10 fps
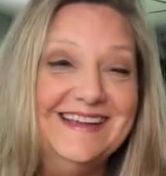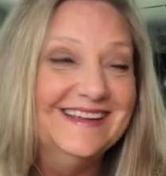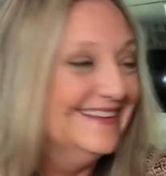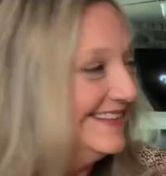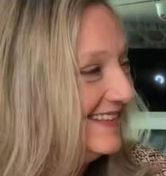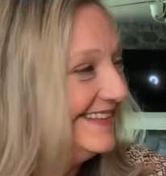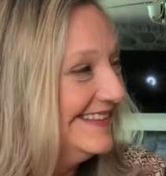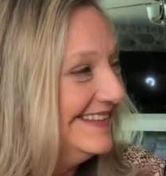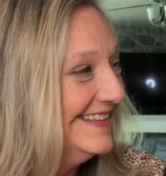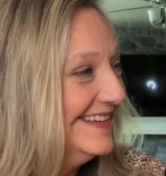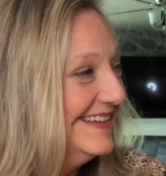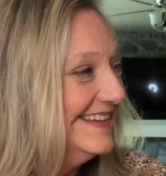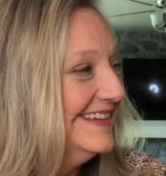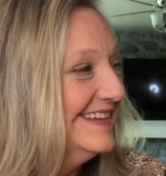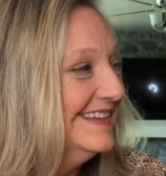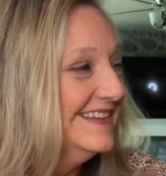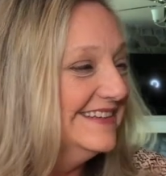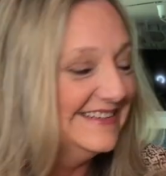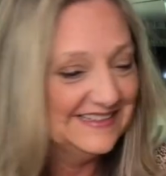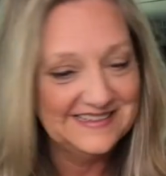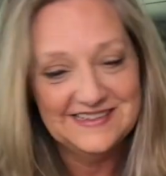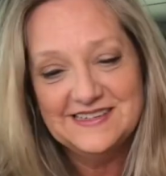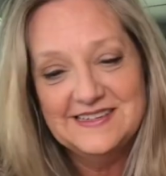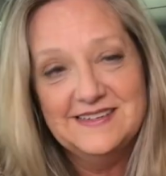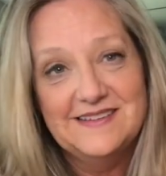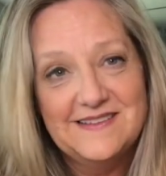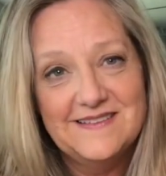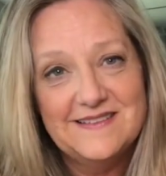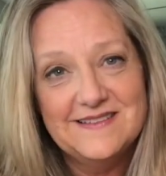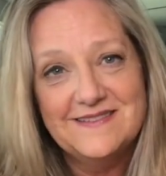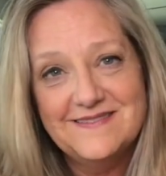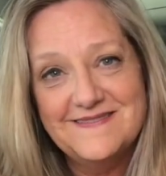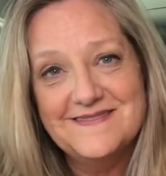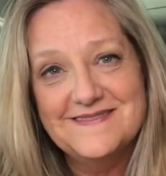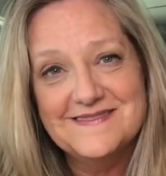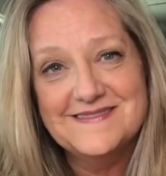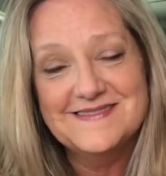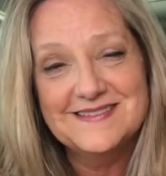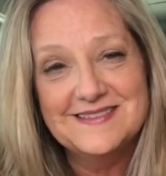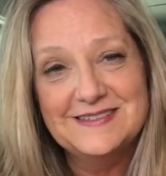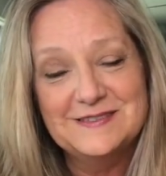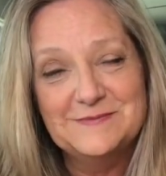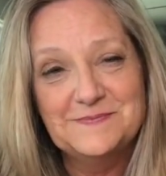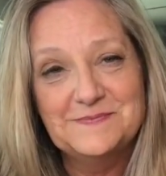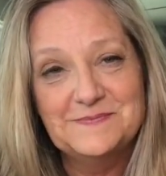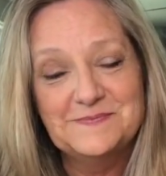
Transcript: [no speech]